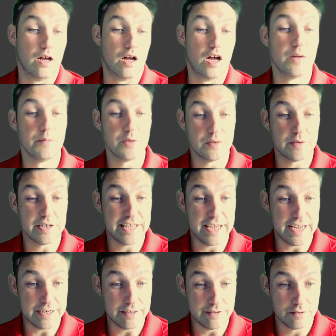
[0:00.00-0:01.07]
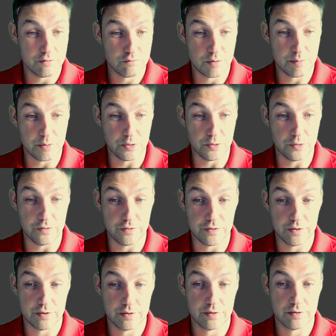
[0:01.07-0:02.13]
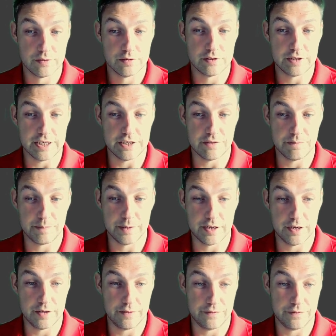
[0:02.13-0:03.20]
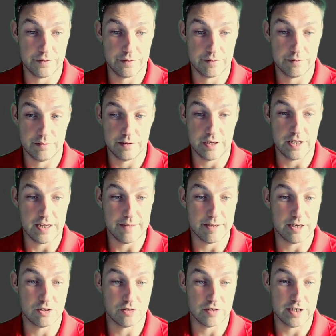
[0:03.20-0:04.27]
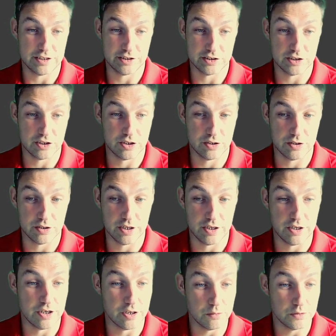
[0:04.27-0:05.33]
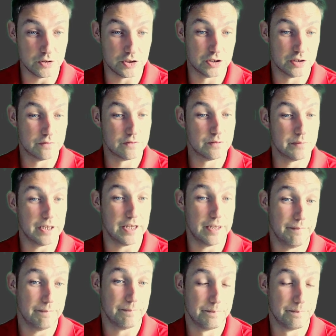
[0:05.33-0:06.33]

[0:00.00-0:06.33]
I'm going to again remove the date of birth, email address, and notes from here.